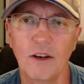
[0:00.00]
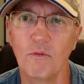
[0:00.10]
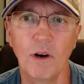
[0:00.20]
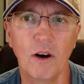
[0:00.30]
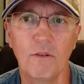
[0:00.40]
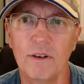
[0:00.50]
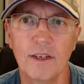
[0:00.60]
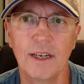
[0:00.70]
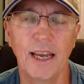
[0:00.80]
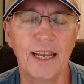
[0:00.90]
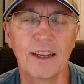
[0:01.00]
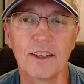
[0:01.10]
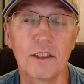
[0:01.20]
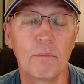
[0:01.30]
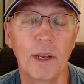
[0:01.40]
Well, it
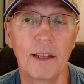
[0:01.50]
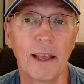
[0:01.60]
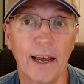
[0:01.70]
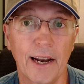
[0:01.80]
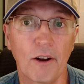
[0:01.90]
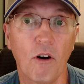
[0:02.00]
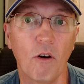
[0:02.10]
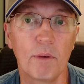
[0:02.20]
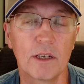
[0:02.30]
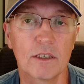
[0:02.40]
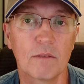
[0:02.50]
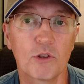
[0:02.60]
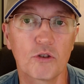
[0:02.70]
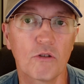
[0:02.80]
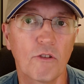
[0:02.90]
doesn't mean that at all, because I'm
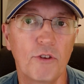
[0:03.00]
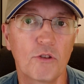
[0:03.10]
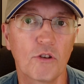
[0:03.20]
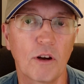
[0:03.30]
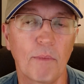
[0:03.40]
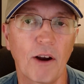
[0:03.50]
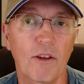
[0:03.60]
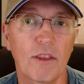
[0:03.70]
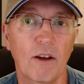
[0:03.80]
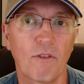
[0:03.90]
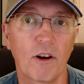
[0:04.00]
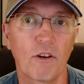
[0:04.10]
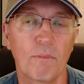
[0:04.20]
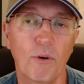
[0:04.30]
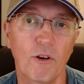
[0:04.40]
sure if you took a marathon runner
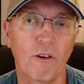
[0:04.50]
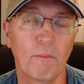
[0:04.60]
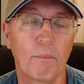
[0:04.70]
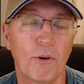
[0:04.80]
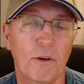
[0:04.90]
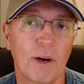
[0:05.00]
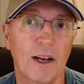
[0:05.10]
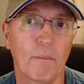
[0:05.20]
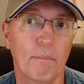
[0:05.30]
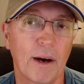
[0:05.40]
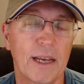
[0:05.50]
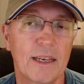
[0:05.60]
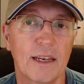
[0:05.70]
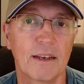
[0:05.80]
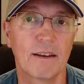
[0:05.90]
and put him on a bike
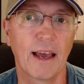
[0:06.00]
and